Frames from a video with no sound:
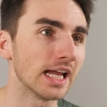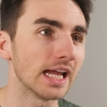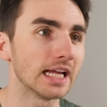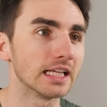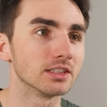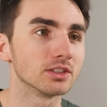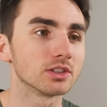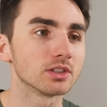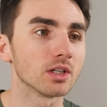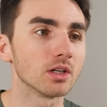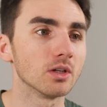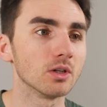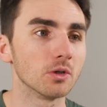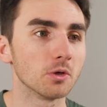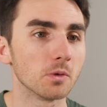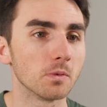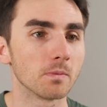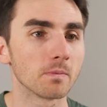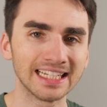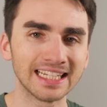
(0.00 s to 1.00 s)
And
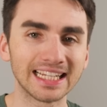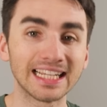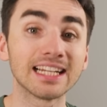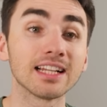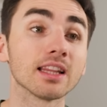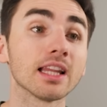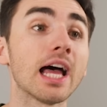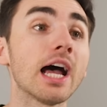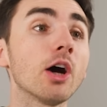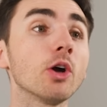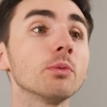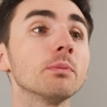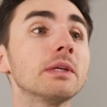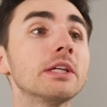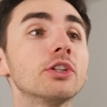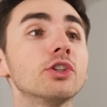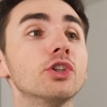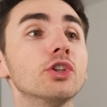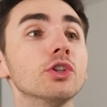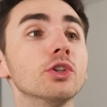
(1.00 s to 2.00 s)
so it allowed
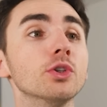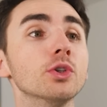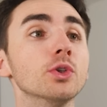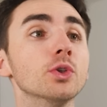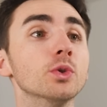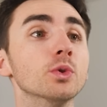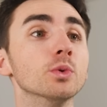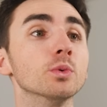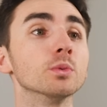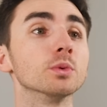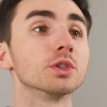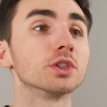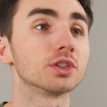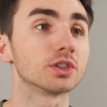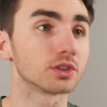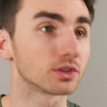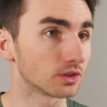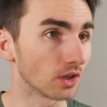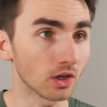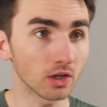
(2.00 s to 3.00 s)
me to
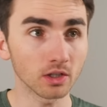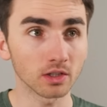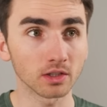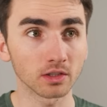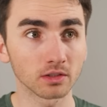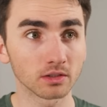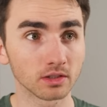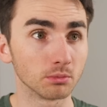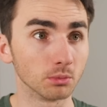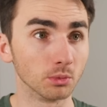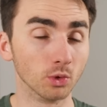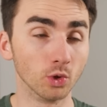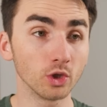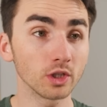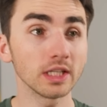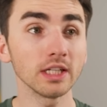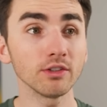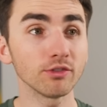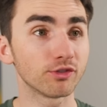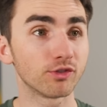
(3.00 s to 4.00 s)
start
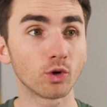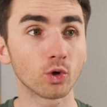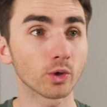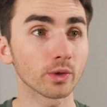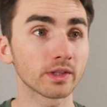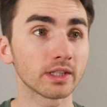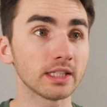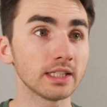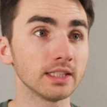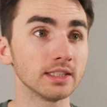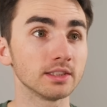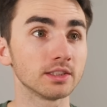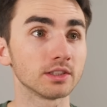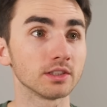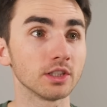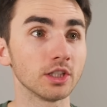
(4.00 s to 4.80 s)
looking for these,